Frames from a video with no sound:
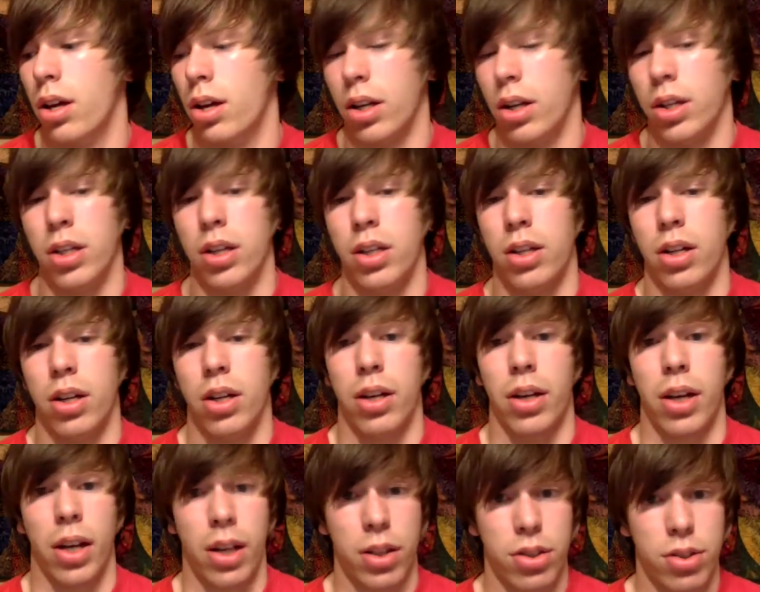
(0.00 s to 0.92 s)
I needed
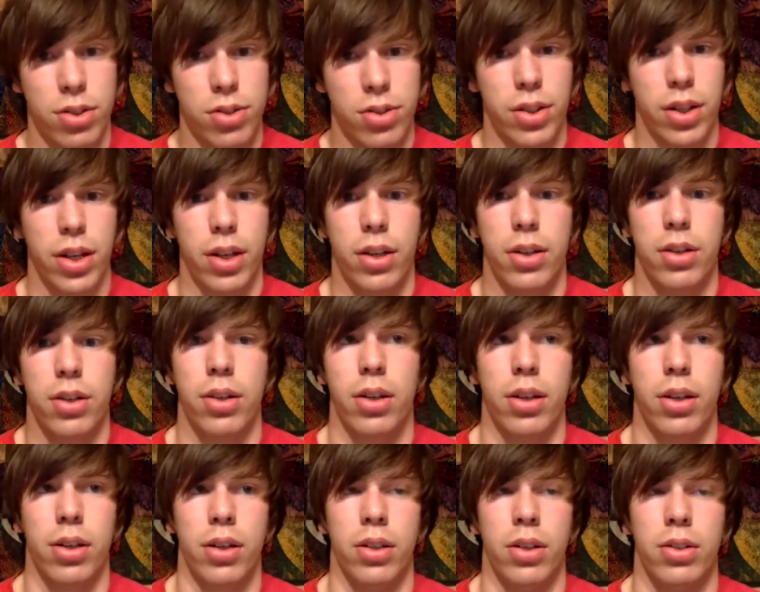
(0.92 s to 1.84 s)
a engine stand,
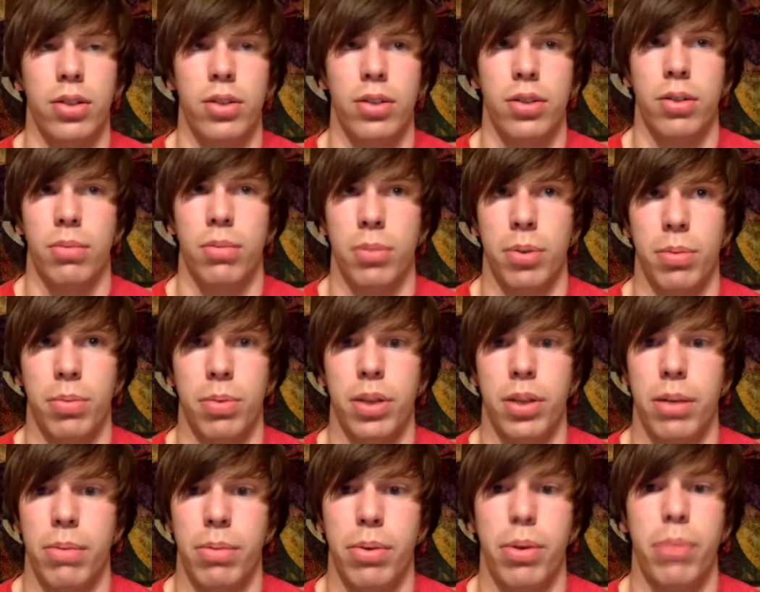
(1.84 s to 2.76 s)
and I'm going to put
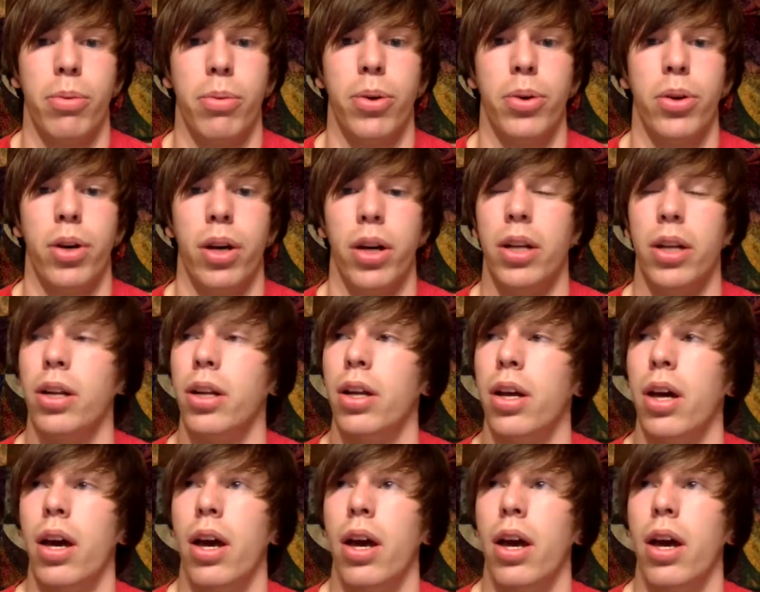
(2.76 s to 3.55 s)
that boat motor on it.